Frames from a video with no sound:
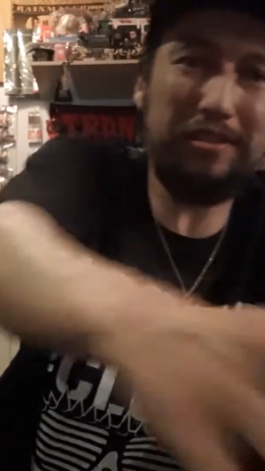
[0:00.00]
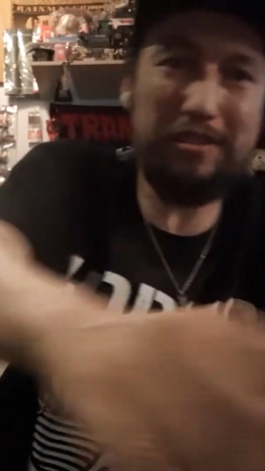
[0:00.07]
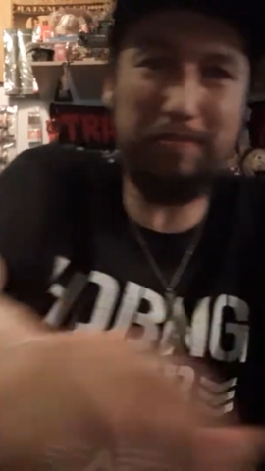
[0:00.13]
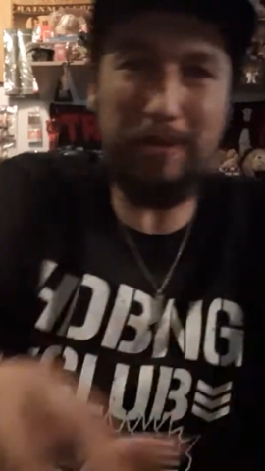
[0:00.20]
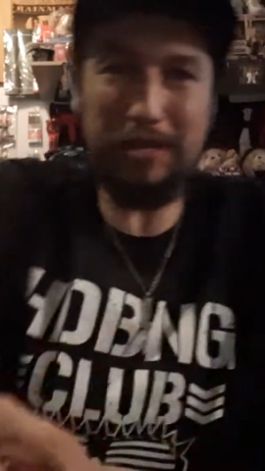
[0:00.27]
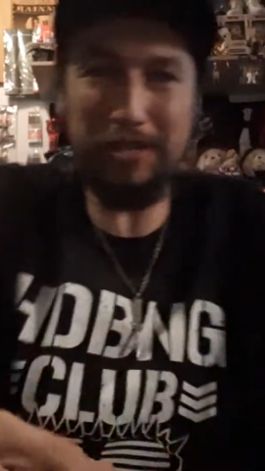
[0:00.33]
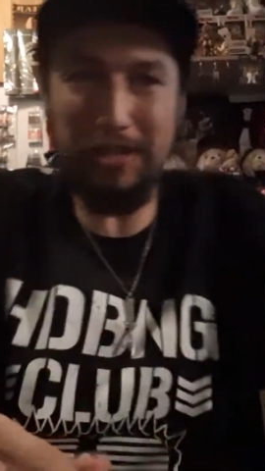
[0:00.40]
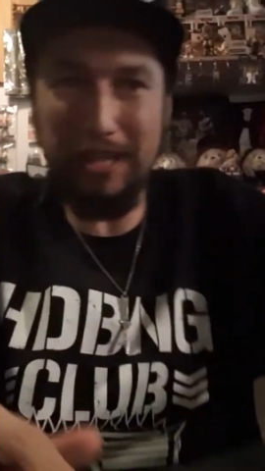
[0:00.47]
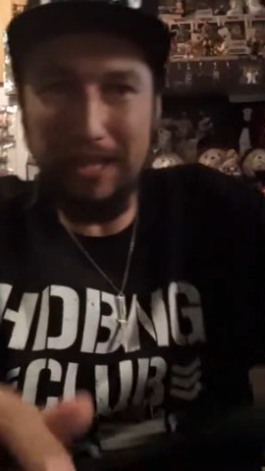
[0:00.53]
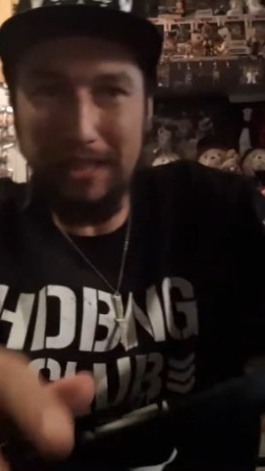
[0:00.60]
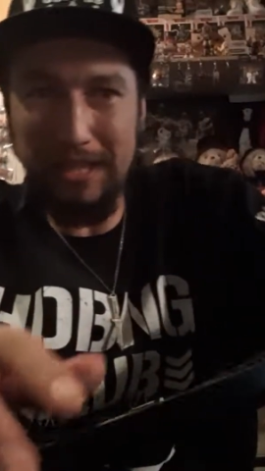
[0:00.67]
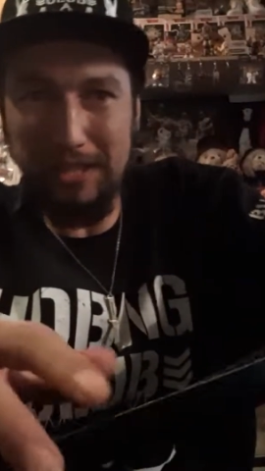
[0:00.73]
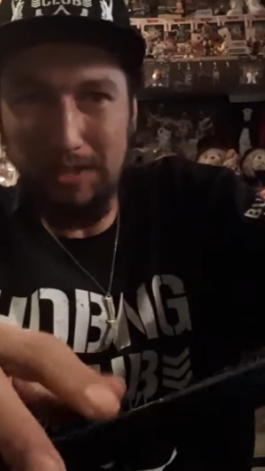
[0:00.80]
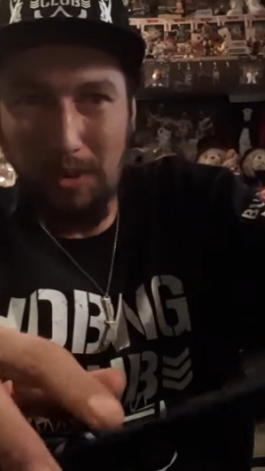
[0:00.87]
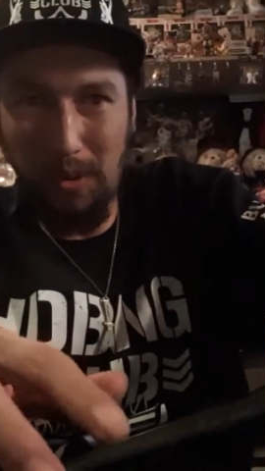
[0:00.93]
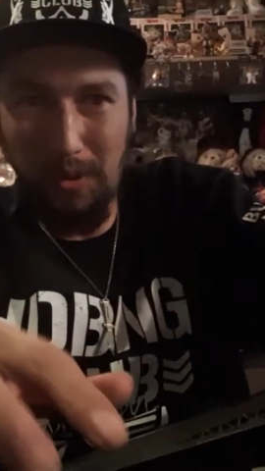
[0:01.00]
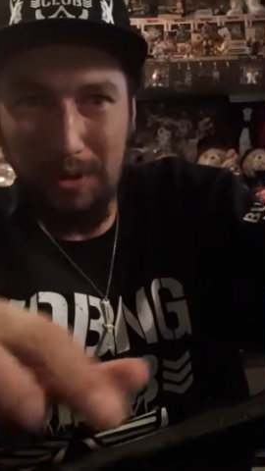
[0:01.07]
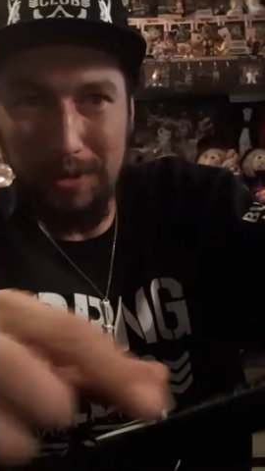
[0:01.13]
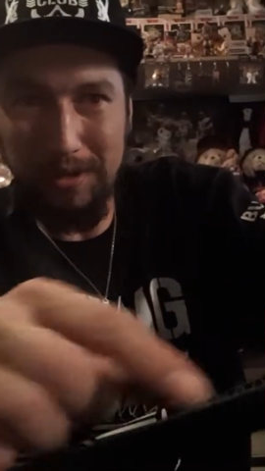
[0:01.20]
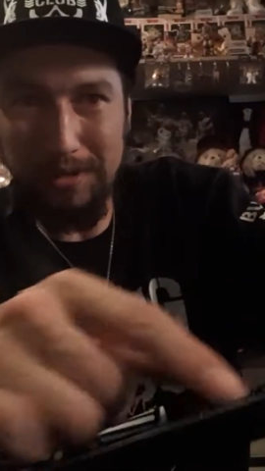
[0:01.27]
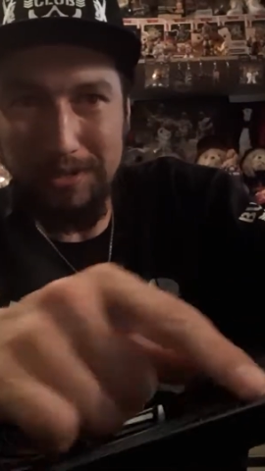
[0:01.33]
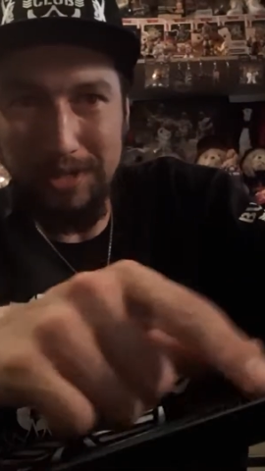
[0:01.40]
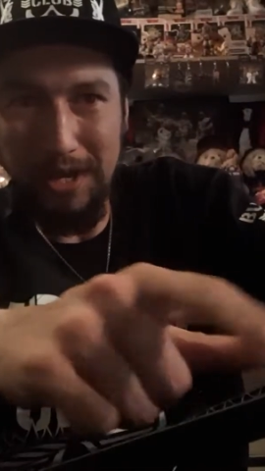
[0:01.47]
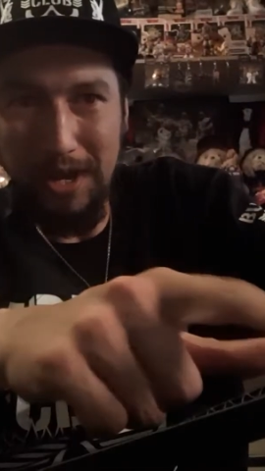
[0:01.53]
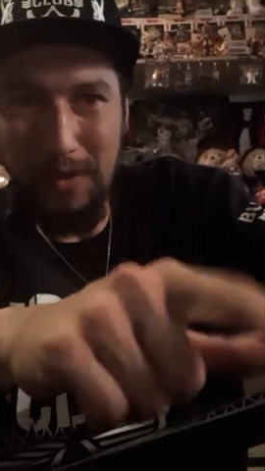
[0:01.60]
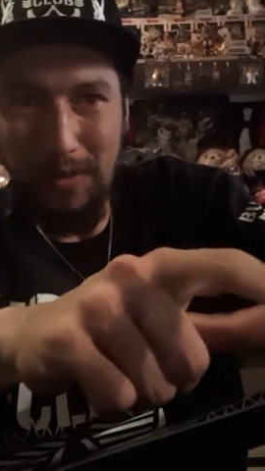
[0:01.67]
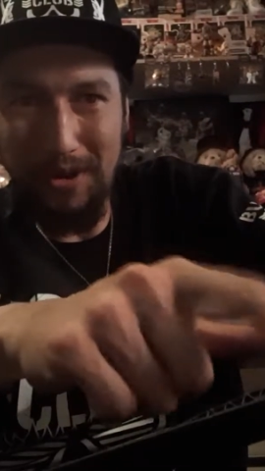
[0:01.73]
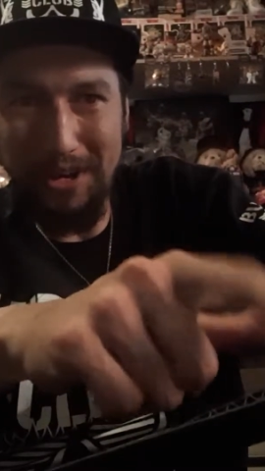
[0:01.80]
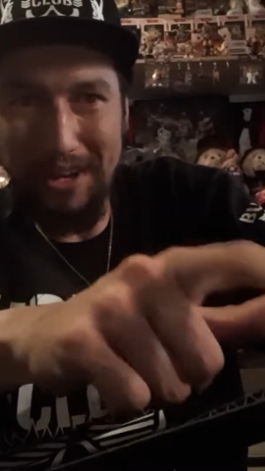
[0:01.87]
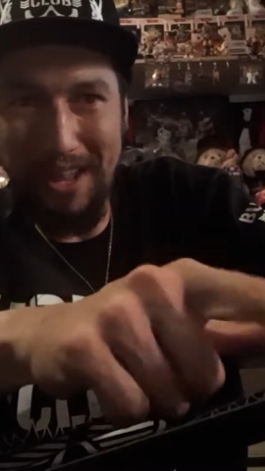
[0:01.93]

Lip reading: especially in these corners where